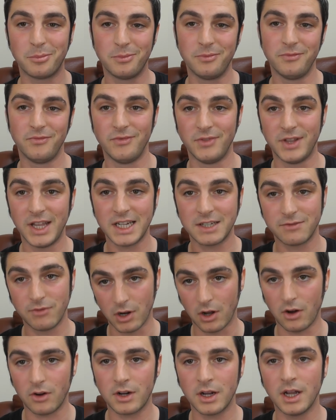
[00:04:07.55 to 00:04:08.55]
this
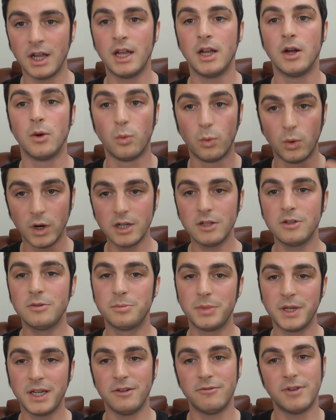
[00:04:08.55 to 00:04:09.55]
vlog will
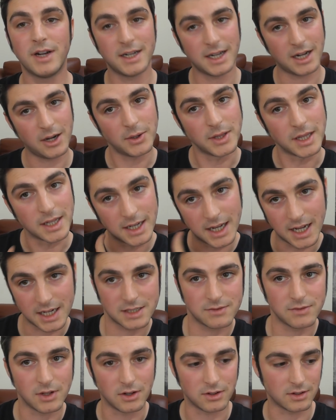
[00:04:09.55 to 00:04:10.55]
be read out in the
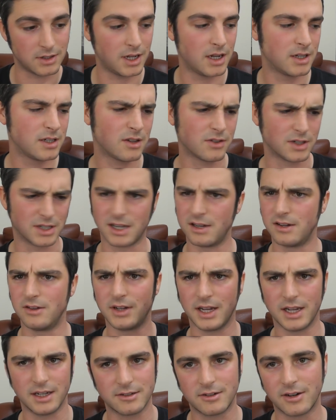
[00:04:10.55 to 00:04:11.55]
next vlog, as long as I
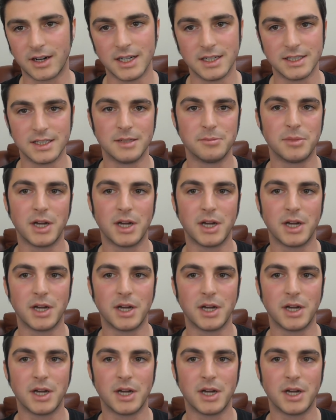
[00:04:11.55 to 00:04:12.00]
don't get crazy.